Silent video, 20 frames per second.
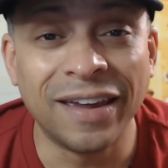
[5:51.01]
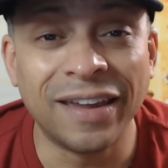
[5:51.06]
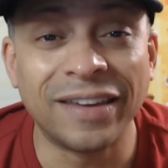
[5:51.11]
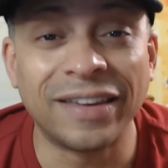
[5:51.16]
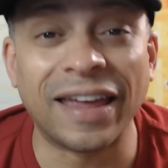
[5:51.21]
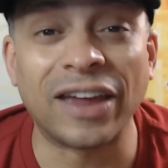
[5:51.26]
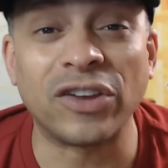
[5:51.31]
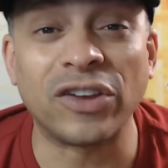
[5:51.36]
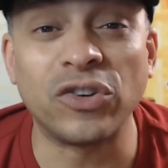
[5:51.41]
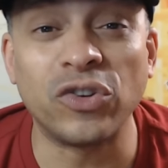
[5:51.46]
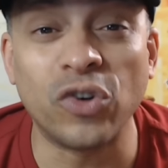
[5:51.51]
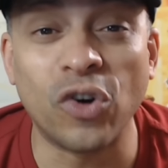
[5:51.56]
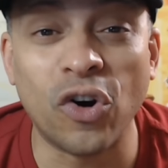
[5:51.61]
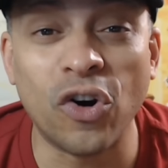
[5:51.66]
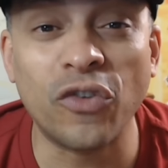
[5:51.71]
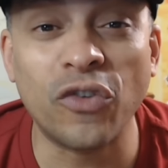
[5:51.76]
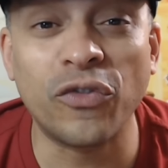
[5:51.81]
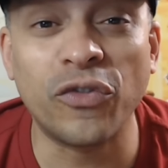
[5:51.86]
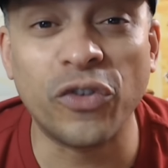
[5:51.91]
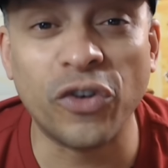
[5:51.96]
that
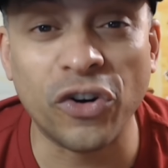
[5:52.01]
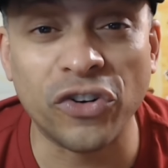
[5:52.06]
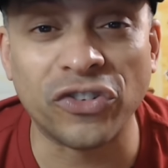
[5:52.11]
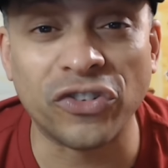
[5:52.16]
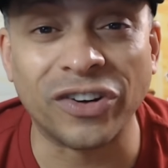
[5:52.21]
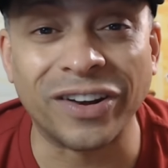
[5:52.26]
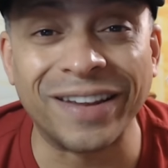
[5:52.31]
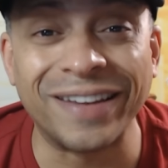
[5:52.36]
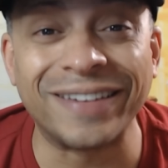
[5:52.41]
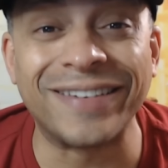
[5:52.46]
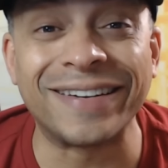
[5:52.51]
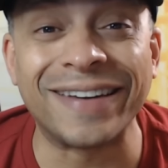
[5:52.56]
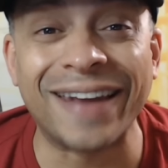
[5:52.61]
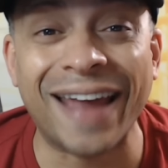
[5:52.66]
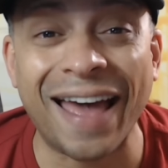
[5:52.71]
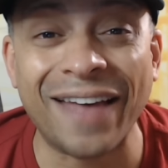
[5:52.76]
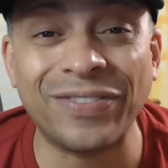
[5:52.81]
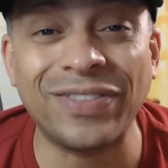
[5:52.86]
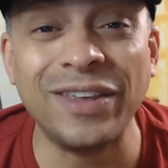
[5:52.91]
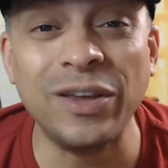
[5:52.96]
your version is
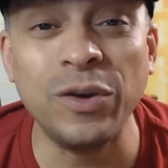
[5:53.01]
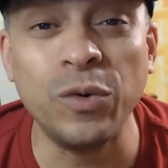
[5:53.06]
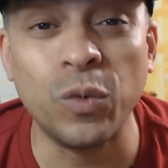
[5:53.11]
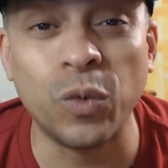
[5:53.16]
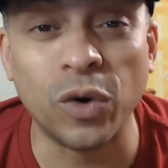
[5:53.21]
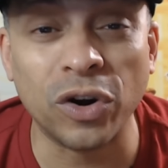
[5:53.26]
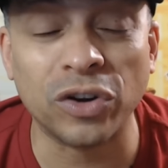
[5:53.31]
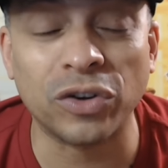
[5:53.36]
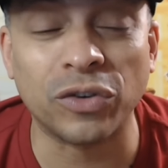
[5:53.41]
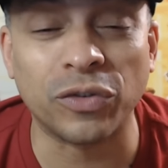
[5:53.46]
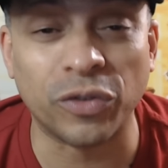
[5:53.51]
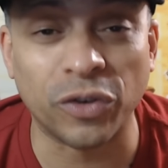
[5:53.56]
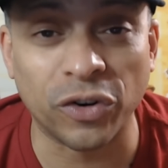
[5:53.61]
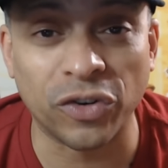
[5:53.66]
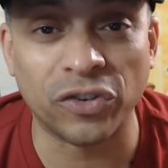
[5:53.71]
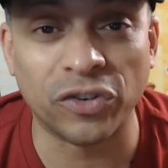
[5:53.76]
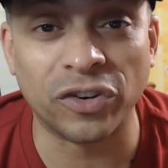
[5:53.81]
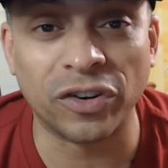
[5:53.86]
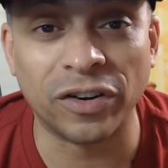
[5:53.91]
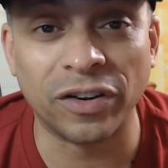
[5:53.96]
not the worst
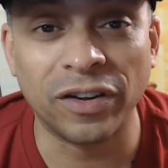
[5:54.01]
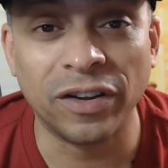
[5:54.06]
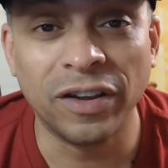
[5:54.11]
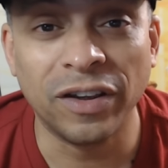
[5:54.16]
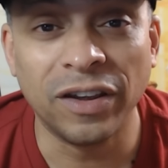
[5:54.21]
version